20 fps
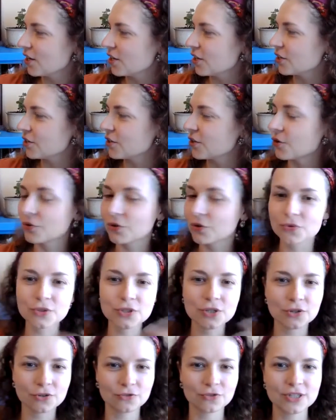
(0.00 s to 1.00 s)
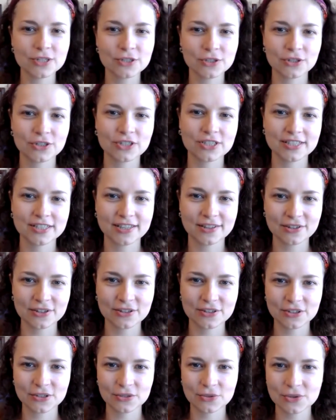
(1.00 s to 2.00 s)
use your research
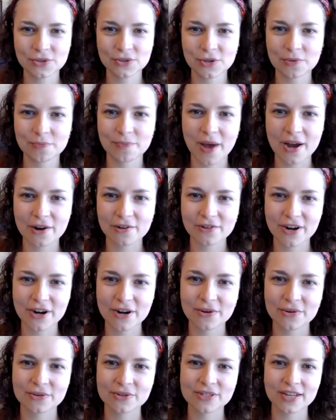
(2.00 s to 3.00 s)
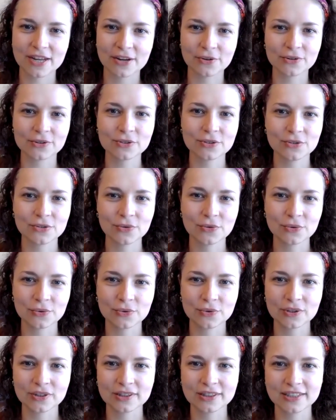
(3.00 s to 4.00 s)
skills, use your background, and
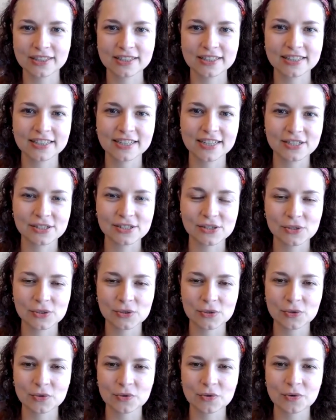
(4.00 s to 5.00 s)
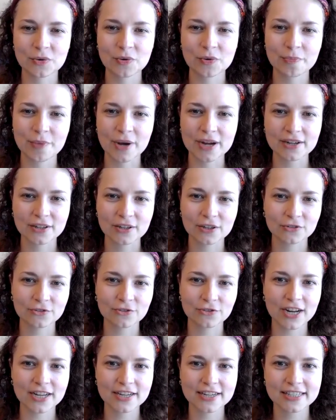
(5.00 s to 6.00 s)
also lean into medical
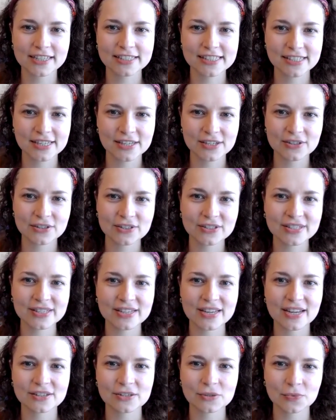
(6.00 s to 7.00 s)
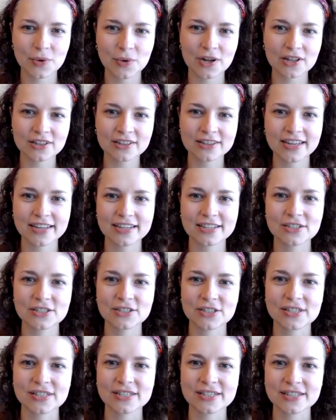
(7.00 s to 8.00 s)
writing skills as well, and
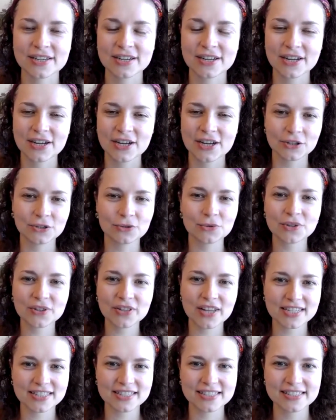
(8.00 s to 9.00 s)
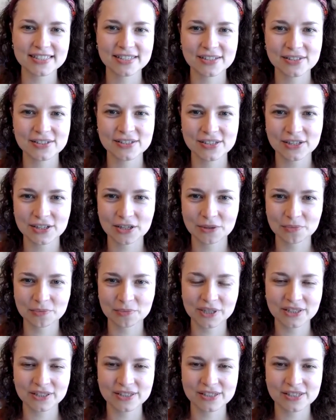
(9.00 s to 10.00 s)
just utilize these skills in a
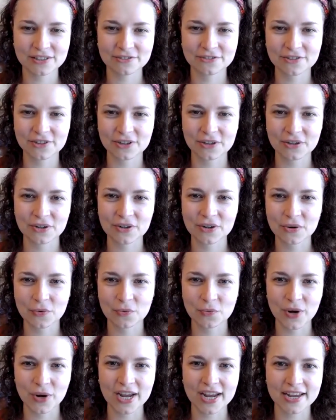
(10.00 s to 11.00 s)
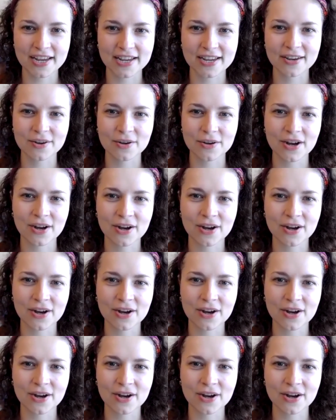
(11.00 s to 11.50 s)
completely different way,